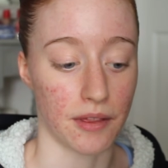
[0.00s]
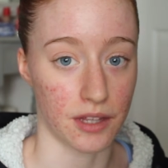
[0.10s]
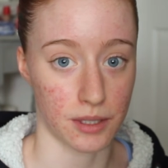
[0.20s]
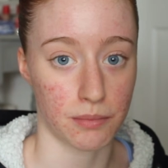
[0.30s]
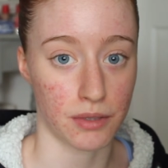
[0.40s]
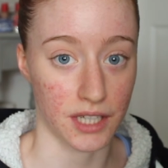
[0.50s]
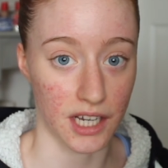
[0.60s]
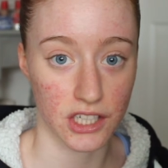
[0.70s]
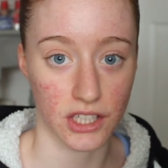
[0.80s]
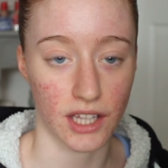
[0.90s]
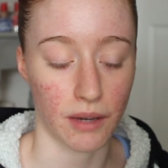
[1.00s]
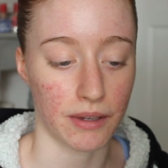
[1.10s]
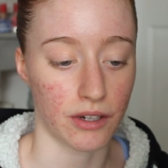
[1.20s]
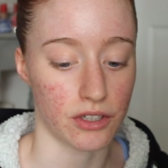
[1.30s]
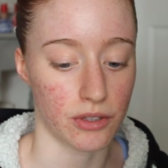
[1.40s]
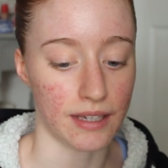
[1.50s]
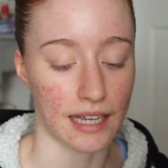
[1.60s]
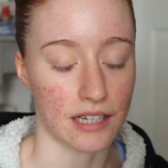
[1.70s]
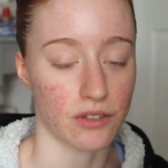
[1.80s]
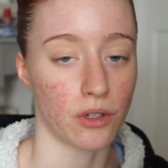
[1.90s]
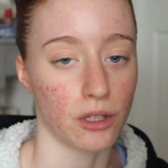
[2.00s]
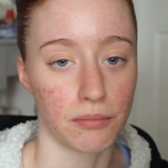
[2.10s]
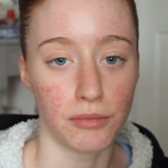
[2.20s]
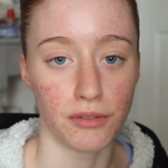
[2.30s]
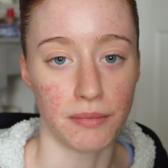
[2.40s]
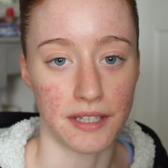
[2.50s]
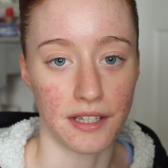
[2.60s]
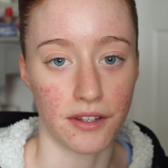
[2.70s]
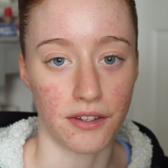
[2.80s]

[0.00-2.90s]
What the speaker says: this production that we are doing. It is called Movement in